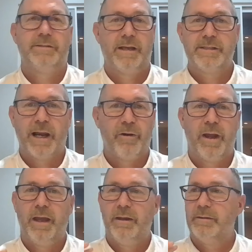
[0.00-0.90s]
look. It's
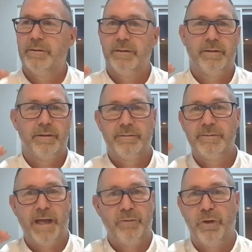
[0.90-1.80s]
accelerating
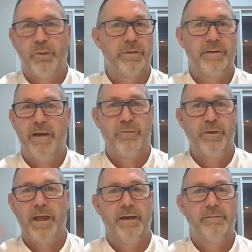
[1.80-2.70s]
tenfold
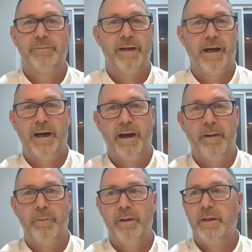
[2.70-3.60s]
every year,
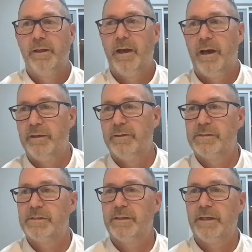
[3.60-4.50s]
um,
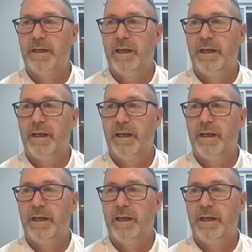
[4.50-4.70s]
and